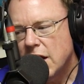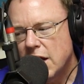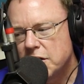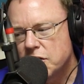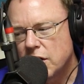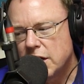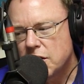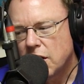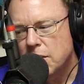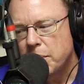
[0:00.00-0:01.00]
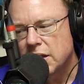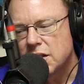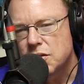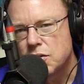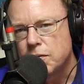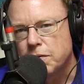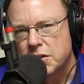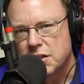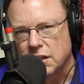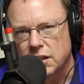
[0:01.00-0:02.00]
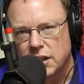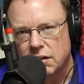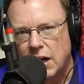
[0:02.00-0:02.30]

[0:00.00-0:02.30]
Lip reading: And talk about this new facility.